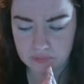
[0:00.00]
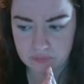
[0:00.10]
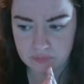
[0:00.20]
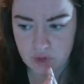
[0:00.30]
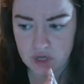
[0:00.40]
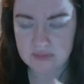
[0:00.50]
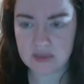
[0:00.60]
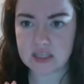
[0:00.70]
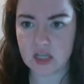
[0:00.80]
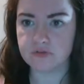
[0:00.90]
press
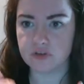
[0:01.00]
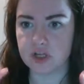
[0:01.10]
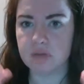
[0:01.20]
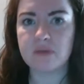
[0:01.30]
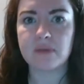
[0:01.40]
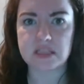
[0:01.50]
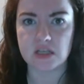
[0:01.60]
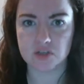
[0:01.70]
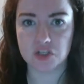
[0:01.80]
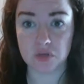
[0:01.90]
myself or commit myself
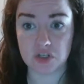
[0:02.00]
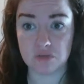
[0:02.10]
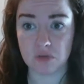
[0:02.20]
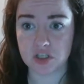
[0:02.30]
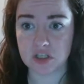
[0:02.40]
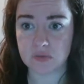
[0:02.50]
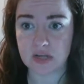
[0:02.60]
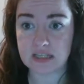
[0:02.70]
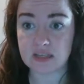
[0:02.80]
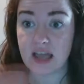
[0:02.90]
to doing too much because when I
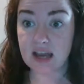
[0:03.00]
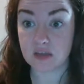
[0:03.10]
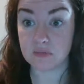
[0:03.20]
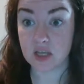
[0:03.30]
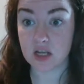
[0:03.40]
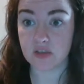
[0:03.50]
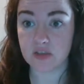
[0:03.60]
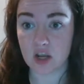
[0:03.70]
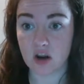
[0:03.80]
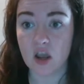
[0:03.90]
did that at the beginning of the
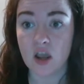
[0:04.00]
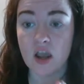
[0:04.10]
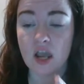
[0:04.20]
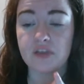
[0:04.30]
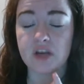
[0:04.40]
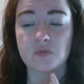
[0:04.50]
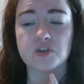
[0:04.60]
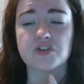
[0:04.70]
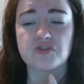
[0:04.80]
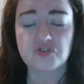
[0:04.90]
year and then I was
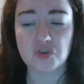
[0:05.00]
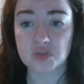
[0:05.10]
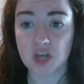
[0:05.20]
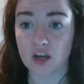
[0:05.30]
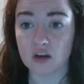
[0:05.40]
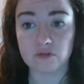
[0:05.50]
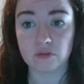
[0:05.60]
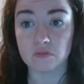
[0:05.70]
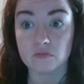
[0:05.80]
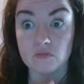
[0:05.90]
just so tired
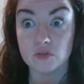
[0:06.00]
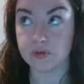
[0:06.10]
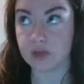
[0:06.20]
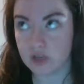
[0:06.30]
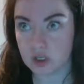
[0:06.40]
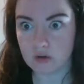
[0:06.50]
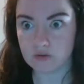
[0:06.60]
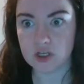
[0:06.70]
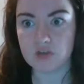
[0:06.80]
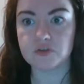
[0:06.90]
from doing a video every
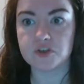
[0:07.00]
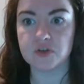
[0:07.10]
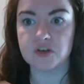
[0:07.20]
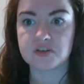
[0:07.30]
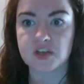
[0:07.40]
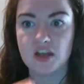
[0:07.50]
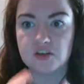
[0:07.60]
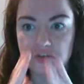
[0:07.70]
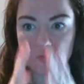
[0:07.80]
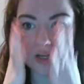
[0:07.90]
day for two years, I
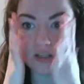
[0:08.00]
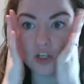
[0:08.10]
just went, you know